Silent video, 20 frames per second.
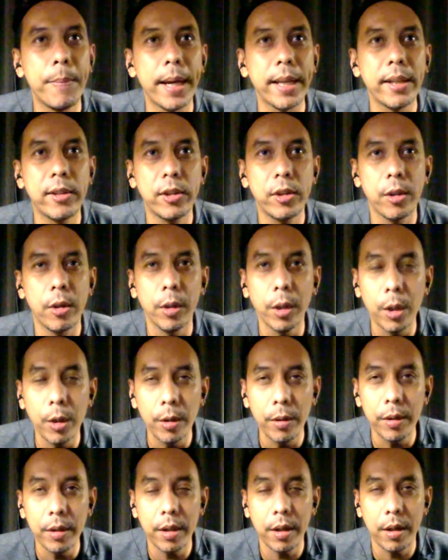my
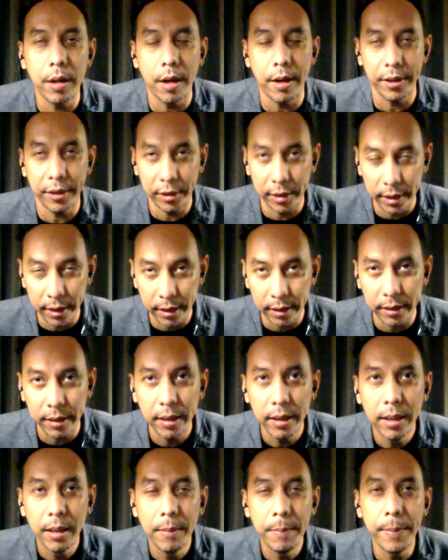solo concert,
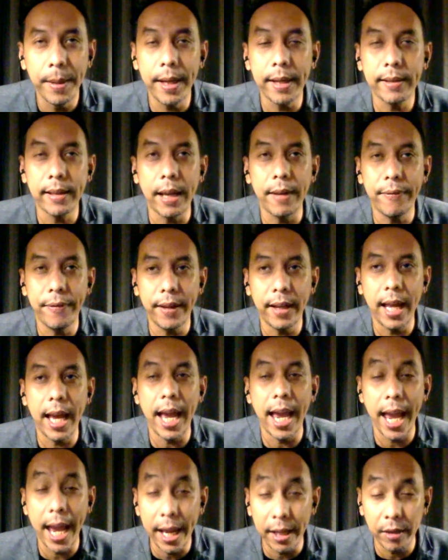because I feel
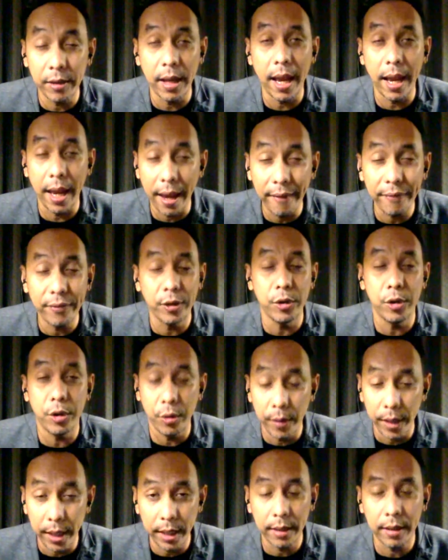I have to
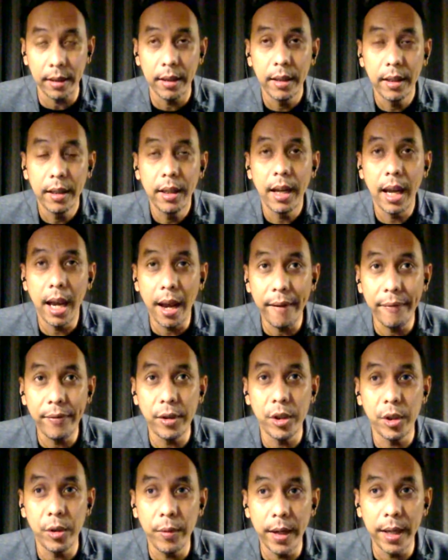do it.
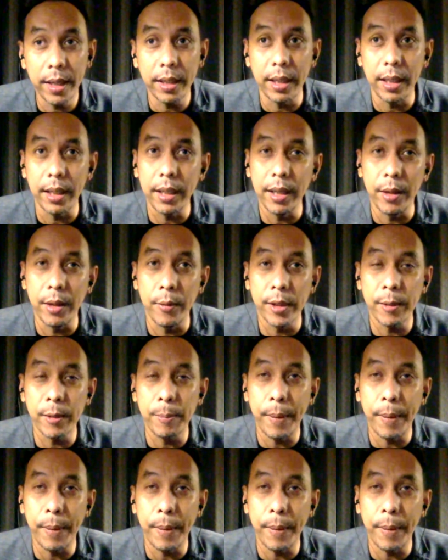It